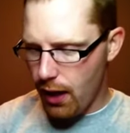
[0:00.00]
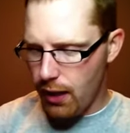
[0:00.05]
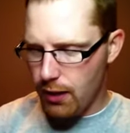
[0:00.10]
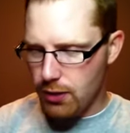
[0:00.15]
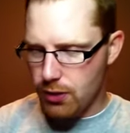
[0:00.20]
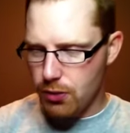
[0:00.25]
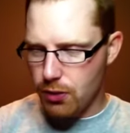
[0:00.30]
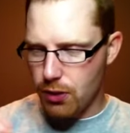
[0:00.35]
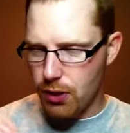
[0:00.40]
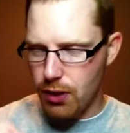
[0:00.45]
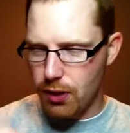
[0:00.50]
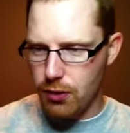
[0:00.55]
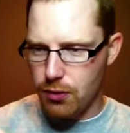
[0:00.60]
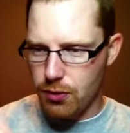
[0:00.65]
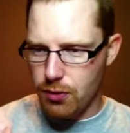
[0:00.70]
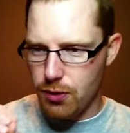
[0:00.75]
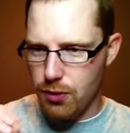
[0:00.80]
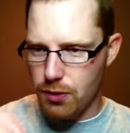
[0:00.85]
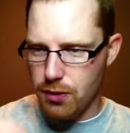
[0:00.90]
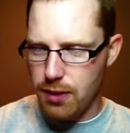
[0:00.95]
So you can
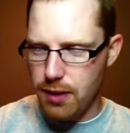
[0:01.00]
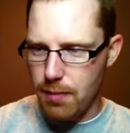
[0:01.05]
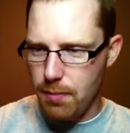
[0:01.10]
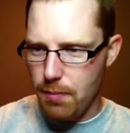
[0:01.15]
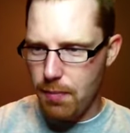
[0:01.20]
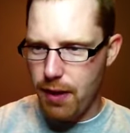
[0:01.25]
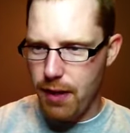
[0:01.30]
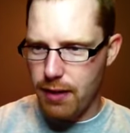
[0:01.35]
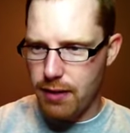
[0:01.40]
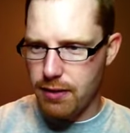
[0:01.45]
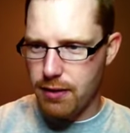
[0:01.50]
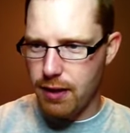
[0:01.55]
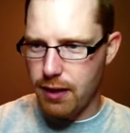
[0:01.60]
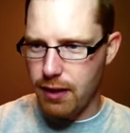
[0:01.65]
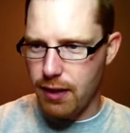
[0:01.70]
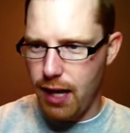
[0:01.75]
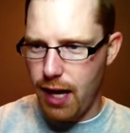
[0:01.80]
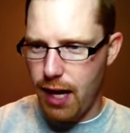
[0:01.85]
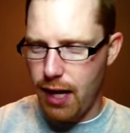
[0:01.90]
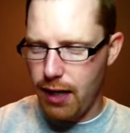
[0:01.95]
use those dip bends on
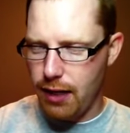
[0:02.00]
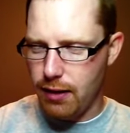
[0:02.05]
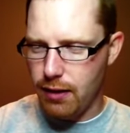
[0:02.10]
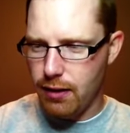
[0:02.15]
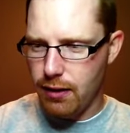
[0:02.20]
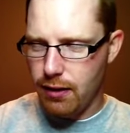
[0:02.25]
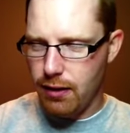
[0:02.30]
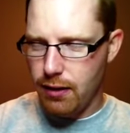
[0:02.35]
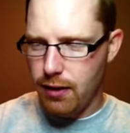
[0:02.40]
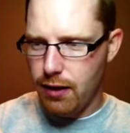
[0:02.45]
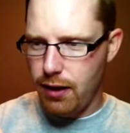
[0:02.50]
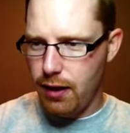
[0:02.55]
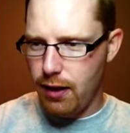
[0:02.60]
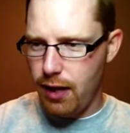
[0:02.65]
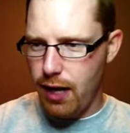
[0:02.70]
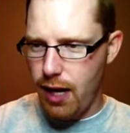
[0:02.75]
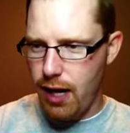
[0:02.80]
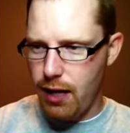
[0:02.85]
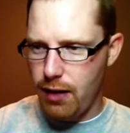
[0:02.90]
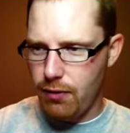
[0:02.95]
9 and
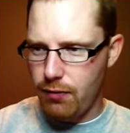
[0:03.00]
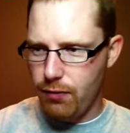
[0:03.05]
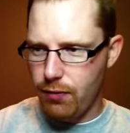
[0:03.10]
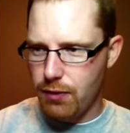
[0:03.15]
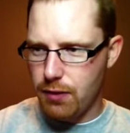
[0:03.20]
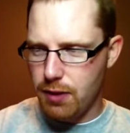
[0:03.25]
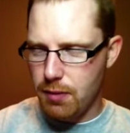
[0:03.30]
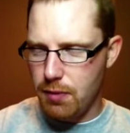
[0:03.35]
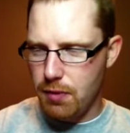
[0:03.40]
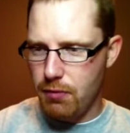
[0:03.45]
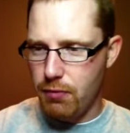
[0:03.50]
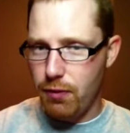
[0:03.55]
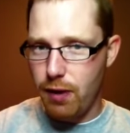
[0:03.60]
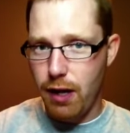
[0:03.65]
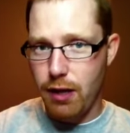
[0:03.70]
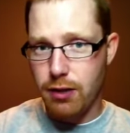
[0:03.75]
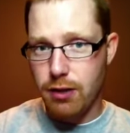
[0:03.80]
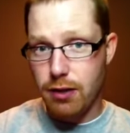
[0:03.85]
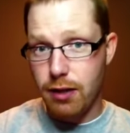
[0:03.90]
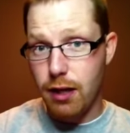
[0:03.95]
8 for some
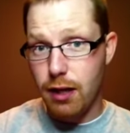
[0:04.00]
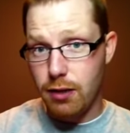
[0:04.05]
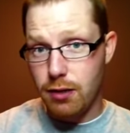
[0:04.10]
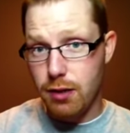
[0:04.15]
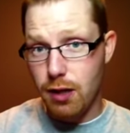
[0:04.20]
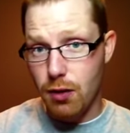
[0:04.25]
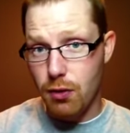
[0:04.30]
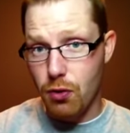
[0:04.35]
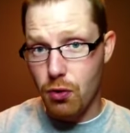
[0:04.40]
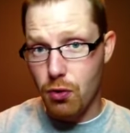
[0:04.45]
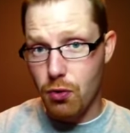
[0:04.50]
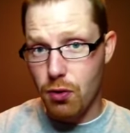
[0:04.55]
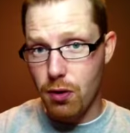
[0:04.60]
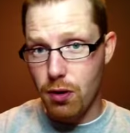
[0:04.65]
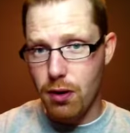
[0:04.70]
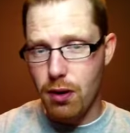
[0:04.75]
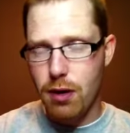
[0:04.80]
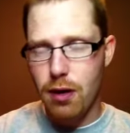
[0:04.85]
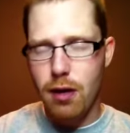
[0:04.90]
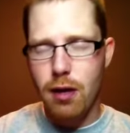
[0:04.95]
inflection that'll sound
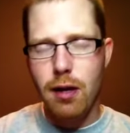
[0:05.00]
cool.